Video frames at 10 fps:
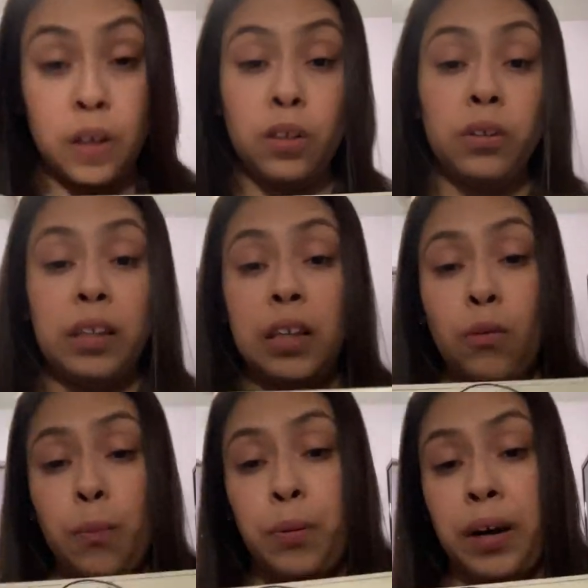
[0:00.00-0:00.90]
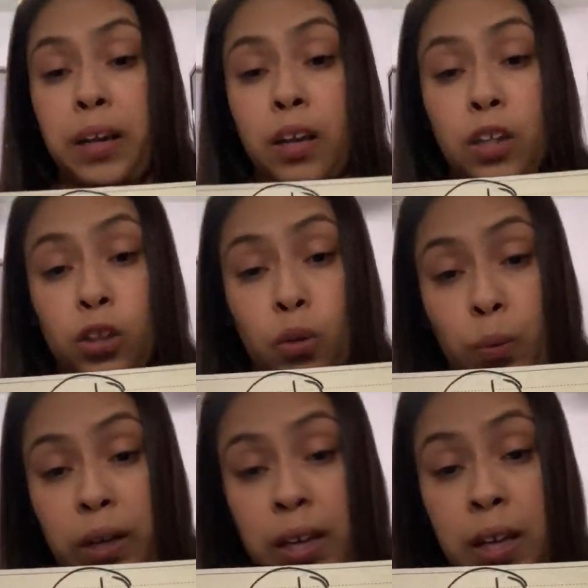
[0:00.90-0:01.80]
So then they will put
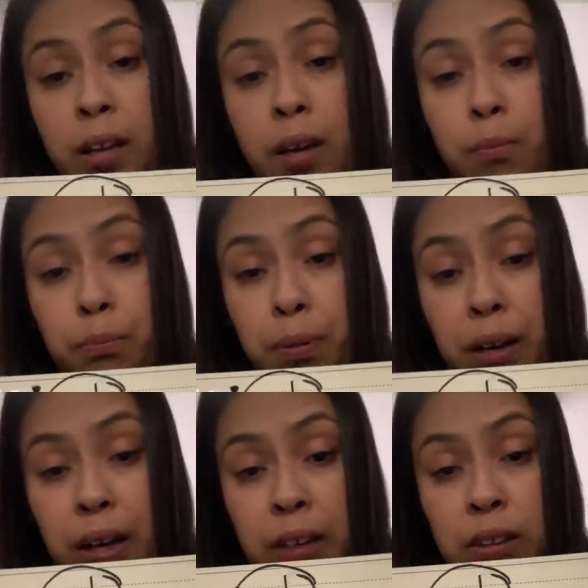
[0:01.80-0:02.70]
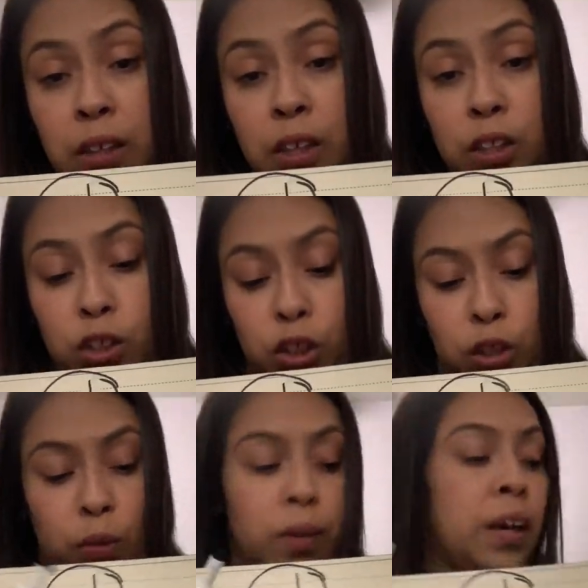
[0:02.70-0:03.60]
3 plus
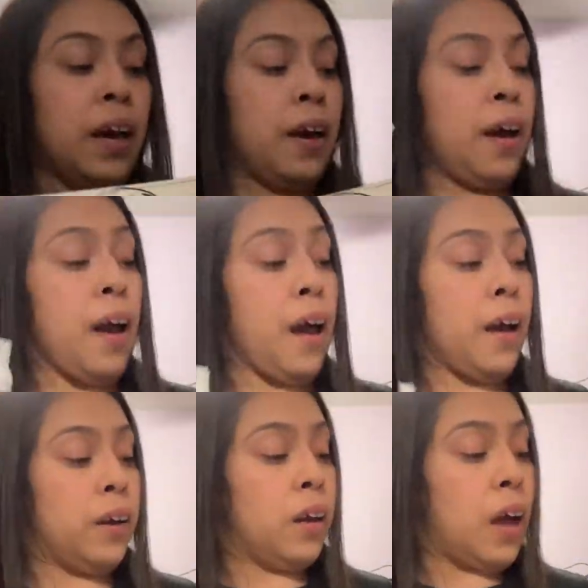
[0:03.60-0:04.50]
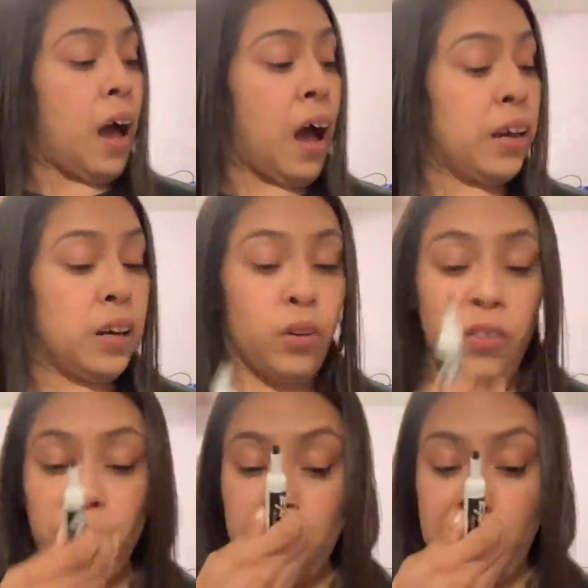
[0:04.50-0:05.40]
2. And in order
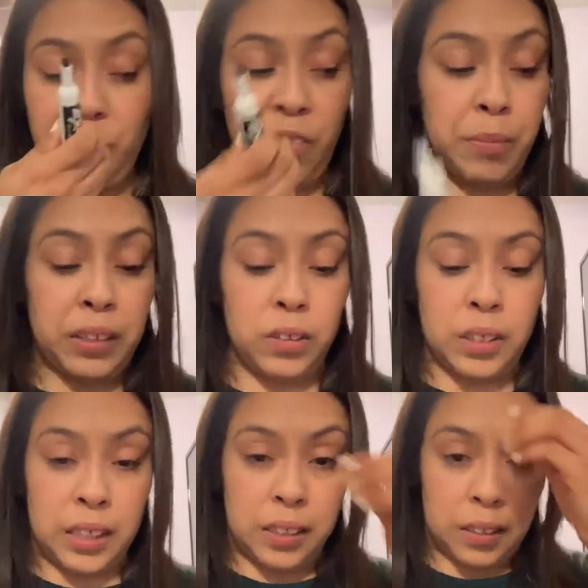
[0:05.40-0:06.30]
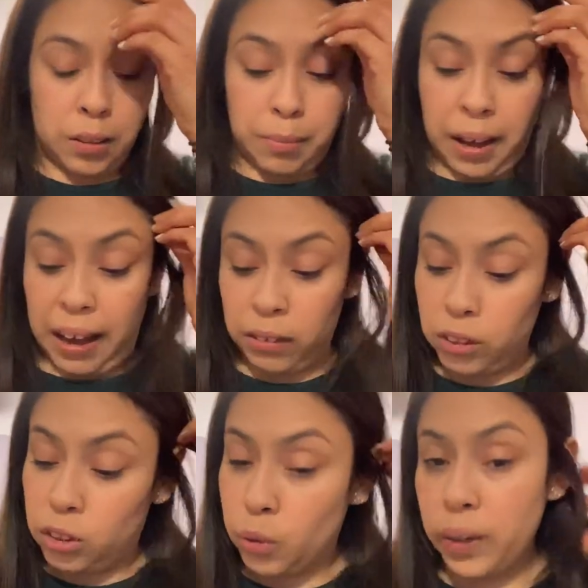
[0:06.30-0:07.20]
for me to teach them how to
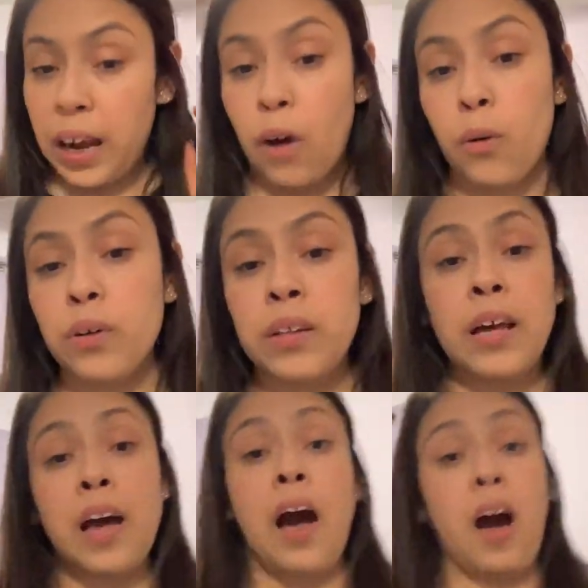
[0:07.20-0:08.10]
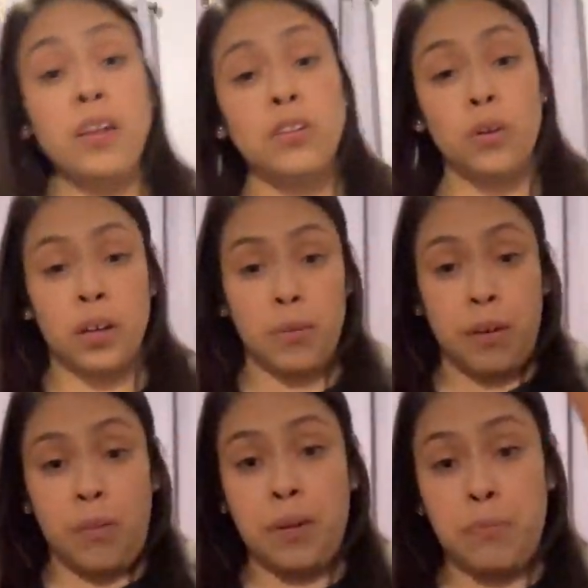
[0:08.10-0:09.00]
do it, I will also come
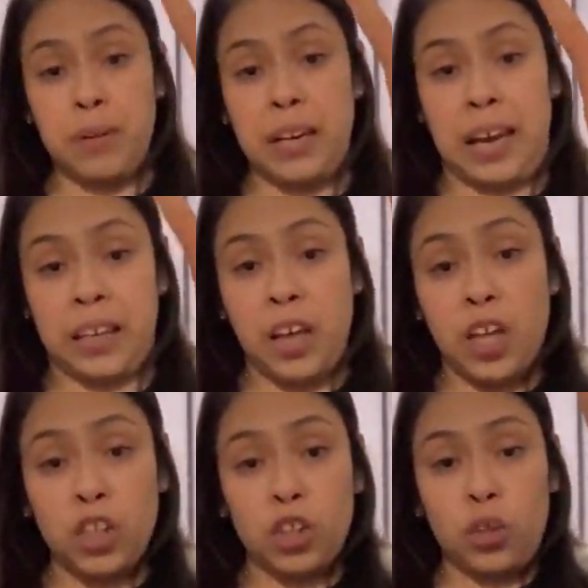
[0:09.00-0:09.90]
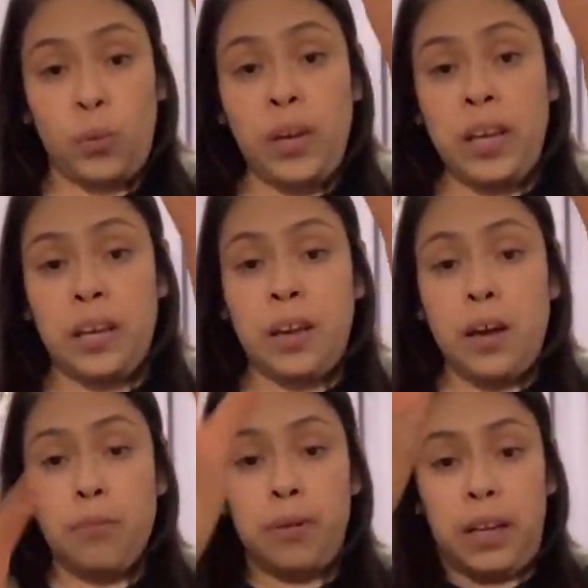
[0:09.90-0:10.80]
up and be like 3
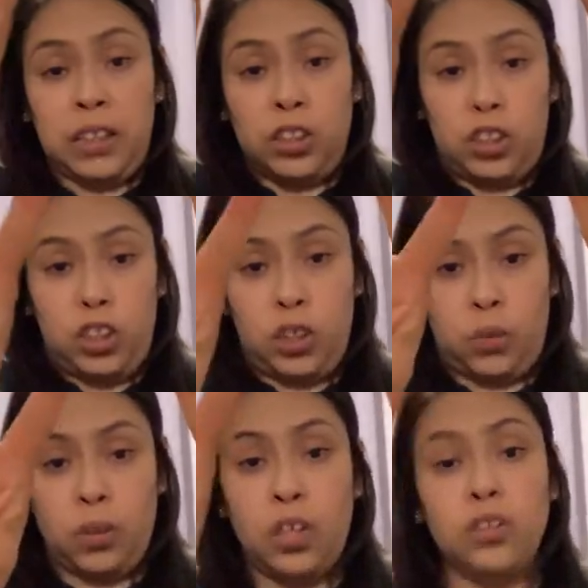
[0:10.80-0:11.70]
plus 2.